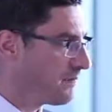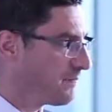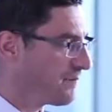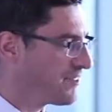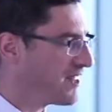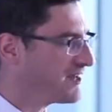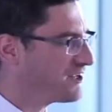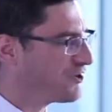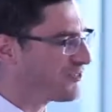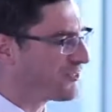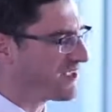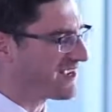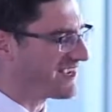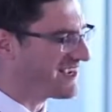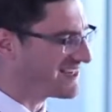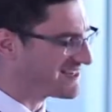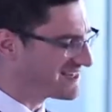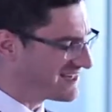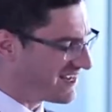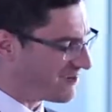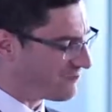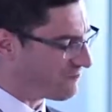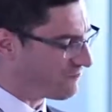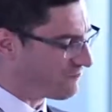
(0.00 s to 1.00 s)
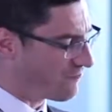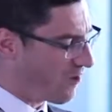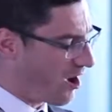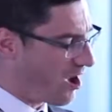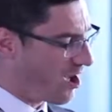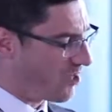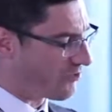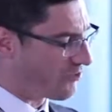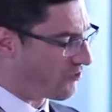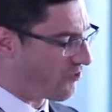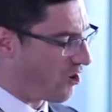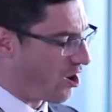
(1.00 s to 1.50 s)
But then you think, isn't it
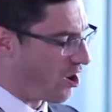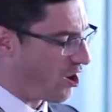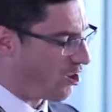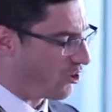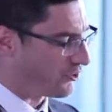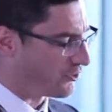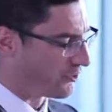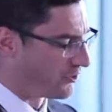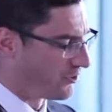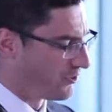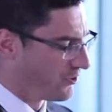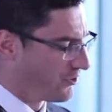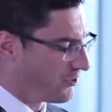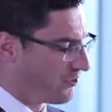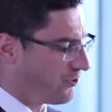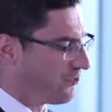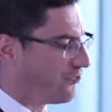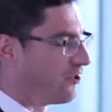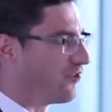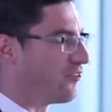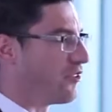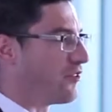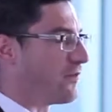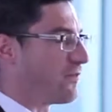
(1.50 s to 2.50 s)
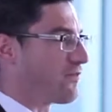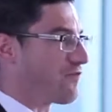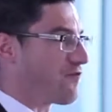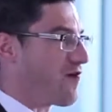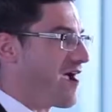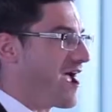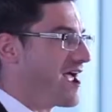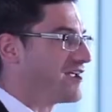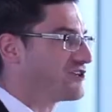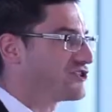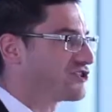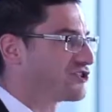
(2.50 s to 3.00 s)
rather odd that the
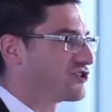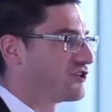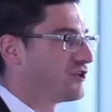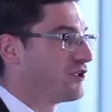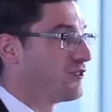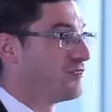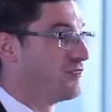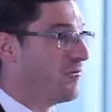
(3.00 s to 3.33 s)
press,